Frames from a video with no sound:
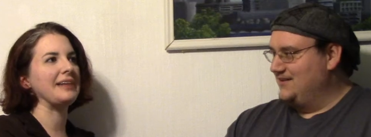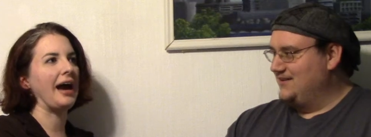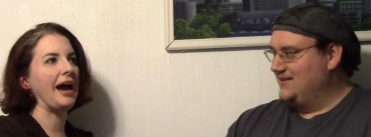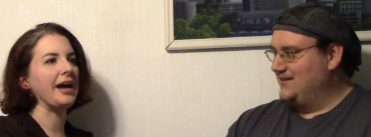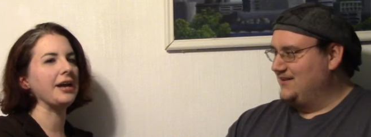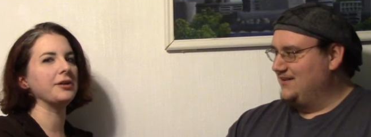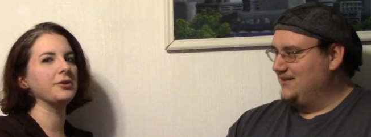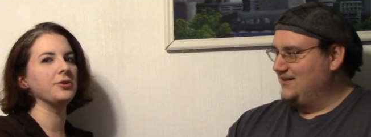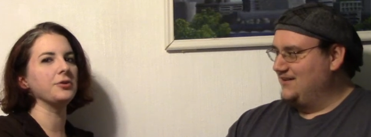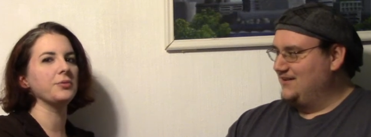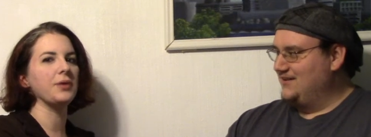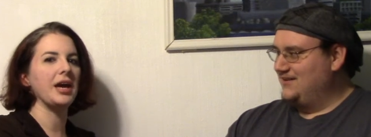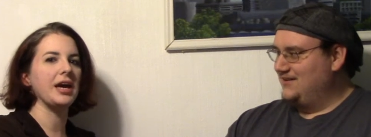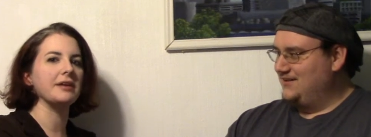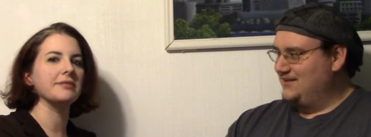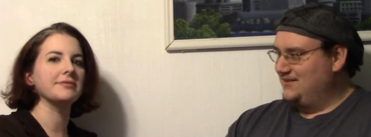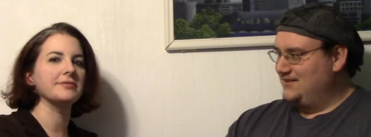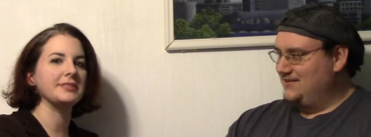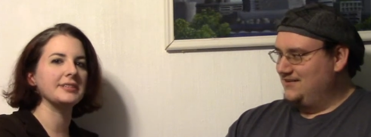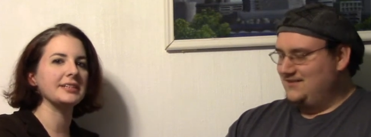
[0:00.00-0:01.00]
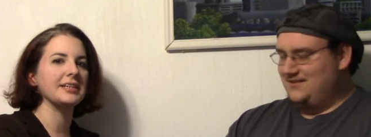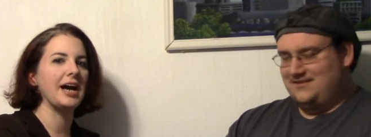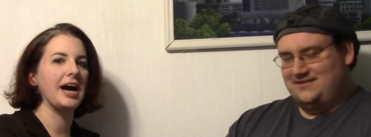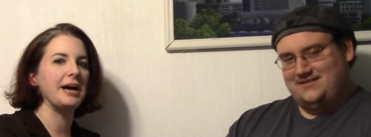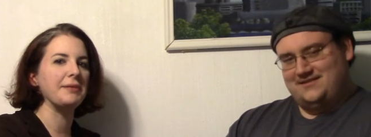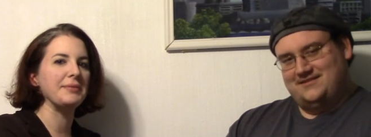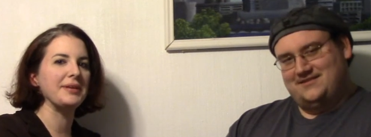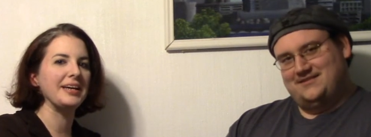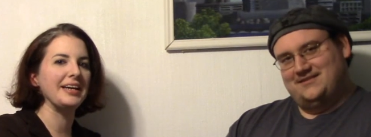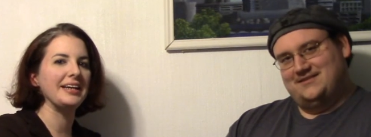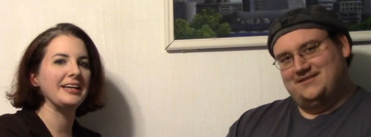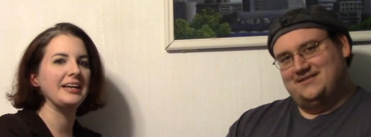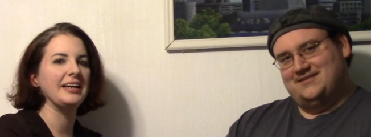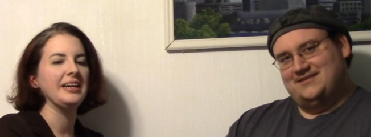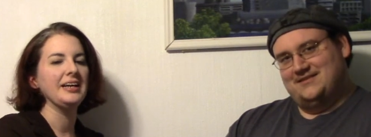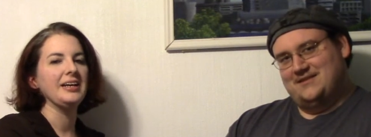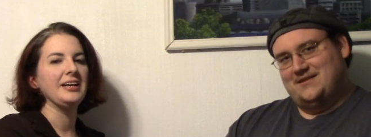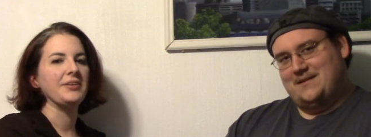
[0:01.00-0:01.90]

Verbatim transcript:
Speaker 1: tidal wave to come in.